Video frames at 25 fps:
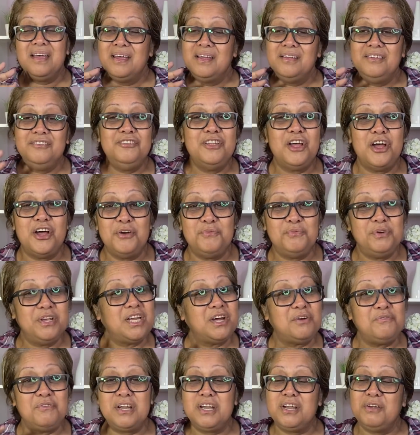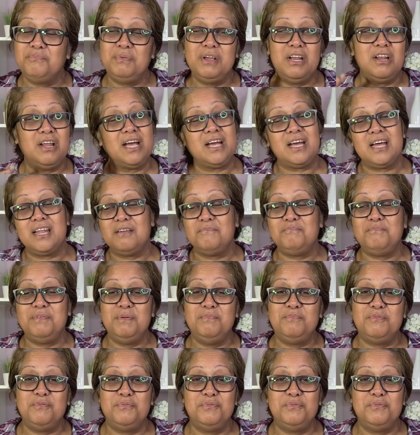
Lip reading: no, we don't want to be like other people.